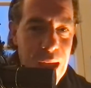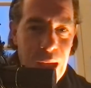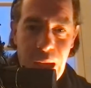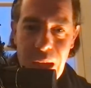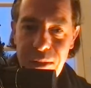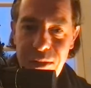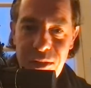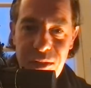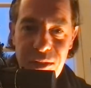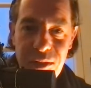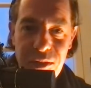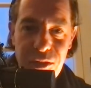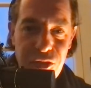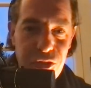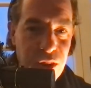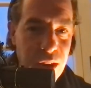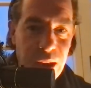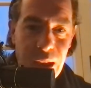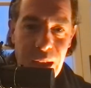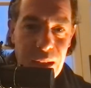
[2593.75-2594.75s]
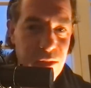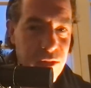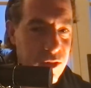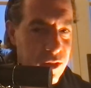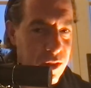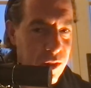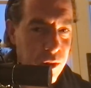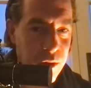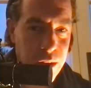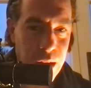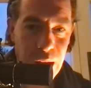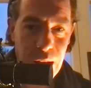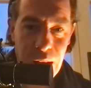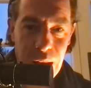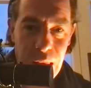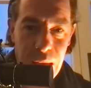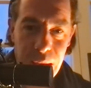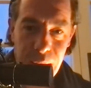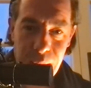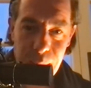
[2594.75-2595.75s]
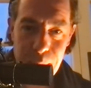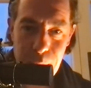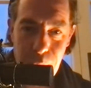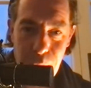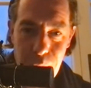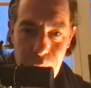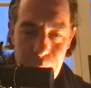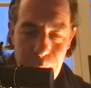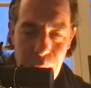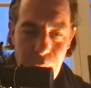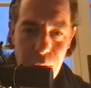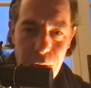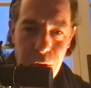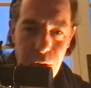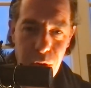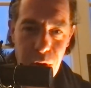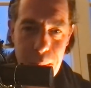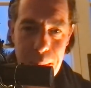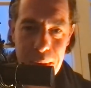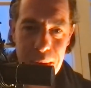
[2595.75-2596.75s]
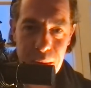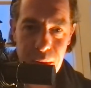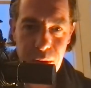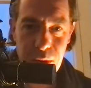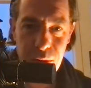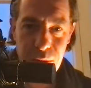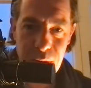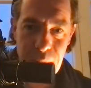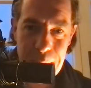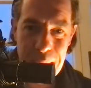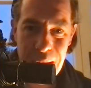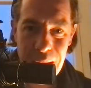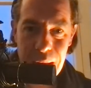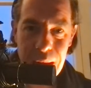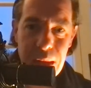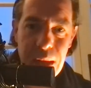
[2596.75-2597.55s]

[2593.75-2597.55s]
As she gets looking like more and more grim and grimmer,